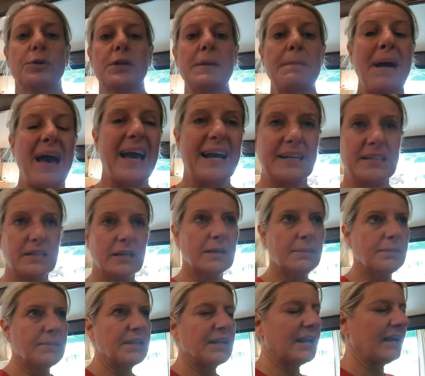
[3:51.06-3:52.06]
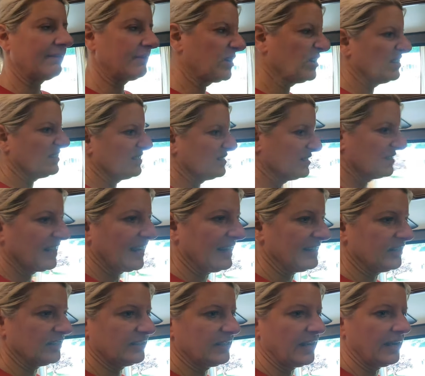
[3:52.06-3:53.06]
already packed up that I because
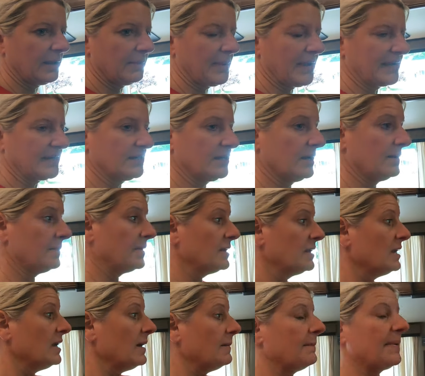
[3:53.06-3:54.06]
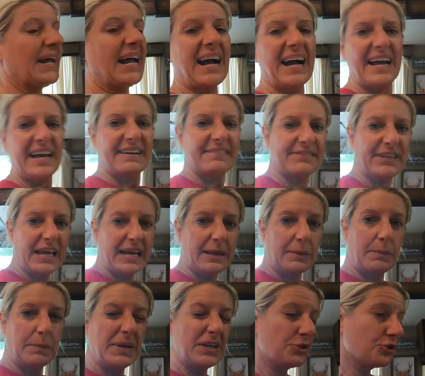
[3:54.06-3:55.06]
I just had it packed up, but I have
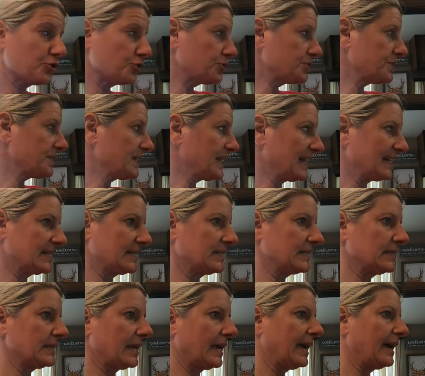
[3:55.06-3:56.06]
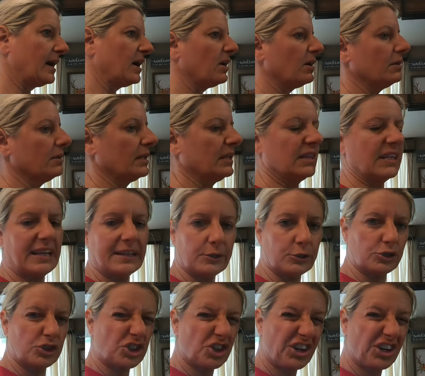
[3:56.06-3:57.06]
like pictures that I sit out and like little